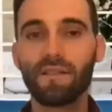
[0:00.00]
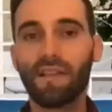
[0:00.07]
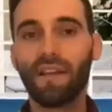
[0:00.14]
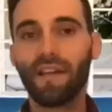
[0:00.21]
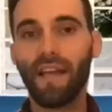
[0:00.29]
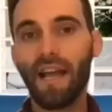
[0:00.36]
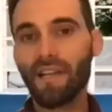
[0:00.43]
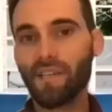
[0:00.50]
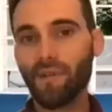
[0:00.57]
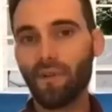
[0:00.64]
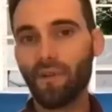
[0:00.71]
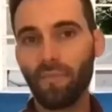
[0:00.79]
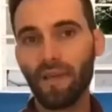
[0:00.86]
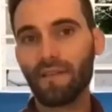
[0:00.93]
on a
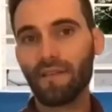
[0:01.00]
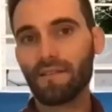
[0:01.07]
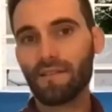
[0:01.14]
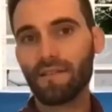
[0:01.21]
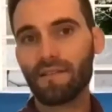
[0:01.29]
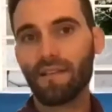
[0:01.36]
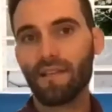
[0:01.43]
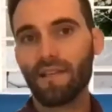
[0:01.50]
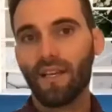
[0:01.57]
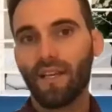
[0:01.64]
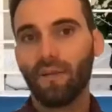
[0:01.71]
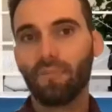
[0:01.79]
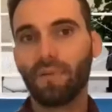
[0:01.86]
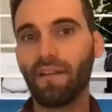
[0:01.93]
national base,
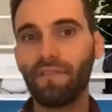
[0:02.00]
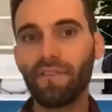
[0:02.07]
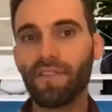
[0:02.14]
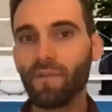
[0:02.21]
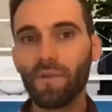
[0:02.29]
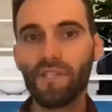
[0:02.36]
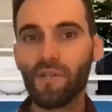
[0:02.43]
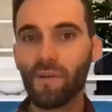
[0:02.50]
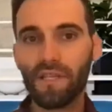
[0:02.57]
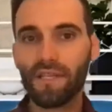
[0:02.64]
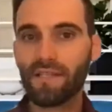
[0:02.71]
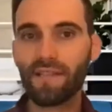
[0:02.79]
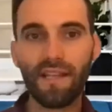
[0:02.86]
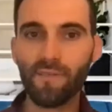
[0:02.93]
but everything we do
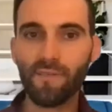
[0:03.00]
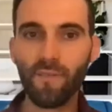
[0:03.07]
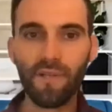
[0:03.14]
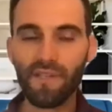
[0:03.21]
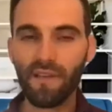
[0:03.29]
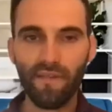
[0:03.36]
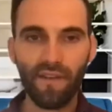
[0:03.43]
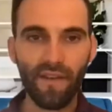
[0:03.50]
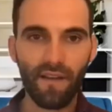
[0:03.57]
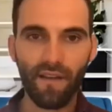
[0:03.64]
is state specific.